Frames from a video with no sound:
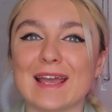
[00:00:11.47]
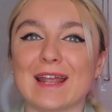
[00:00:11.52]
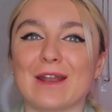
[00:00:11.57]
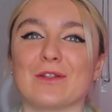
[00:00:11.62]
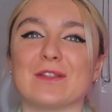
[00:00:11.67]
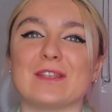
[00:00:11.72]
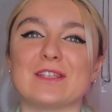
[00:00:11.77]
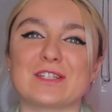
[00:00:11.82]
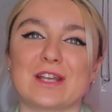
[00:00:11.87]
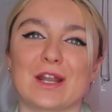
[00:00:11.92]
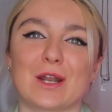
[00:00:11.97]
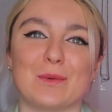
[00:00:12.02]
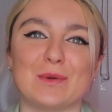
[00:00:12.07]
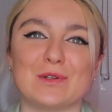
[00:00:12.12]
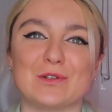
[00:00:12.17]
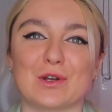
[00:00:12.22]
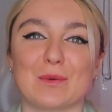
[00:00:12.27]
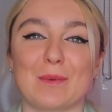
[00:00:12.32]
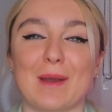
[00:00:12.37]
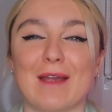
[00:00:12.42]
and on this channel we
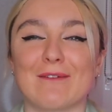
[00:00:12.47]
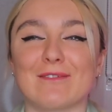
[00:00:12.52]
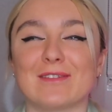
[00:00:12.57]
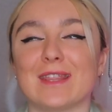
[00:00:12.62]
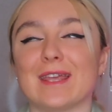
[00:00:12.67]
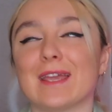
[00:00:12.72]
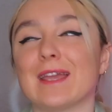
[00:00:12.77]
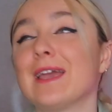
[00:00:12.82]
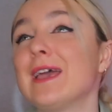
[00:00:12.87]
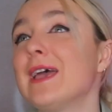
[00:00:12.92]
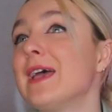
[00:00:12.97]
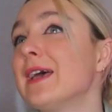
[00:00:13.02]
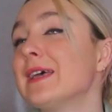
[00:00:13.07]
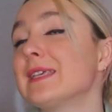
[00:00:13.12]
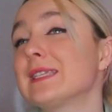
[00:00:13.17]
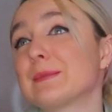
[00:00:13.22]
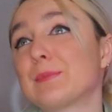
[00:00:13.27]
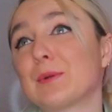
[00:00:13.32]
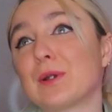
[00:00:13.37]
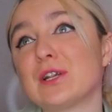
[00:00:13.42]
talk about everything
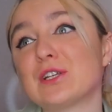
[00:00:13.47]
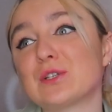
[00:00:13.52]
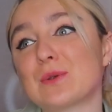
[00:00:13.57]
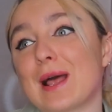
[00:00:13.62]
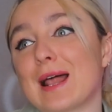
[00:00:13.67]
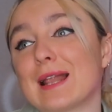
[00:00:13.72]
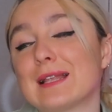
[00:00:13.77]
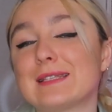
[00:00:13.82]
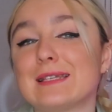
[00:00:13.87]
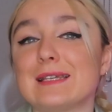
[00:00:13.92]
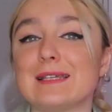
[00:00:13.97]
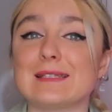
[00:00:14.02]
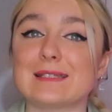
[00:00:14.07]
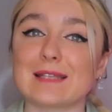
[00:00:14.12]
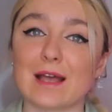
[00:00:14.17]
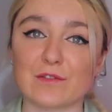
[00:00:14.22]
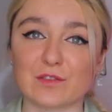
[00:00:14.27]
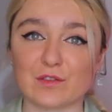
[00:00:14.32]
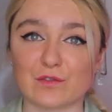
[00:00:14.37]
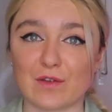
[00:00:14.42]
spirituality,
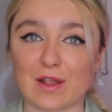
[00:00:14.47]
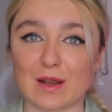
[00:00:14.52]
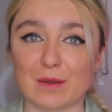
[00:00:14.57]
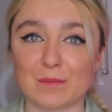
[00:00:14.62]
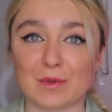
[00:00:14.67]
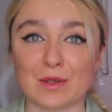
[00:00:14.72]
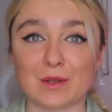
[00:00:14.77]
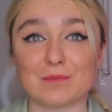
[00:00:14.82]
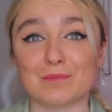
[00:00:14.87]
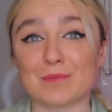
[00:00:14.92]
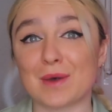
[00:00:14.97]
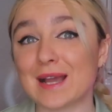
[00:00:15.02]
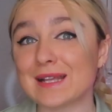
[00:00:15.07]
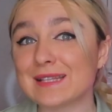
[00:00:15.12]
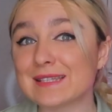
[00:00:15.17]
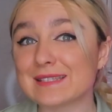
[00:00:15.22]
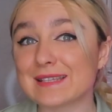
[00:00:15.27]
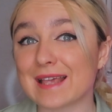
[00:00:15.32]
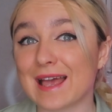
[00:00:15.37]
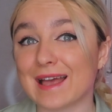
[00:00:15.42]
self-development,
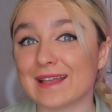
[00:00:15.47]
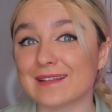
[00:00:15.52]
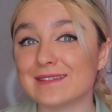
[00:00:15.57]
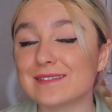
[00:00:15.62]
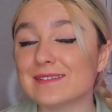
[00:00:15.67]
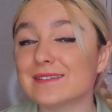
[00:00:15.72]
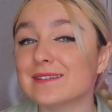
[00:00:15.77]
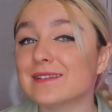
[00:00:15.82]
mindset,